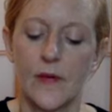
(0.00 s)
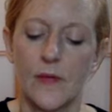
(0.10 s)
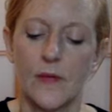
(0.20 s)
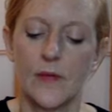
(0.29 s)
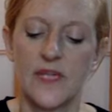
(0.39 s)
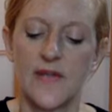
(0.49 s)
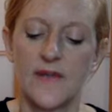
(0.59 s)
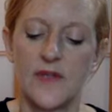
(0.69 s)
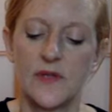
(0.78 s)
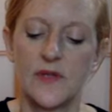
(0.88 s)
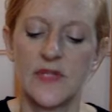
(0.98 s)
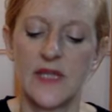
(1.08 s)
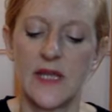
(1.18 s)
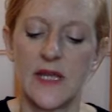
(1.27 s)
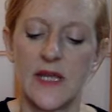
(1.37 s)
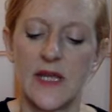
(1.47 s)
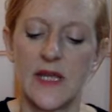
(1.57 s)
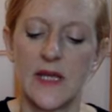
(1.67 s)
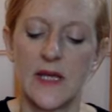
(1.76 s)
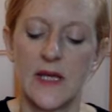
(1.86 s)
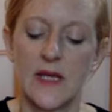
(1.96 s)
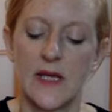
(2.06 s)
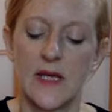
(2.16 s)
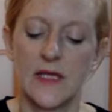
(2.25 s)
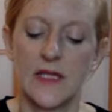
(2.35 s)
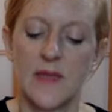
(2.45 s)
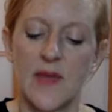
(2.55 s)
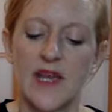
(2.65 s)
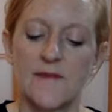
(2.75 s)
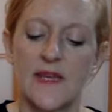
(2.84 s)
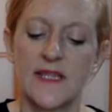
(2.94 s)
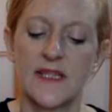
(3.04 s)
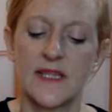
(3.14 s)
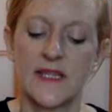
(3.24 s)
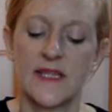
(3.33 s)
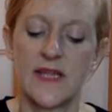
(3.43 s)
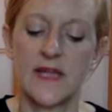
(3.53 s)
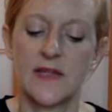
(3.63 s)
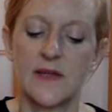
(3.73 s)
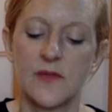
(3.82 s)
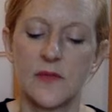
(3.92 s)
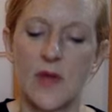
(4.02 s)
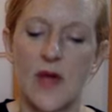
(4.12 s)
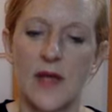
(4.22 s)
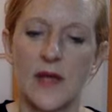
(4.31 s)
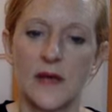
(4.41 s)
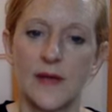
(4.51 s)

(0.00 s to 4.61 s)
Whatever you see is the manifesting state of your mind.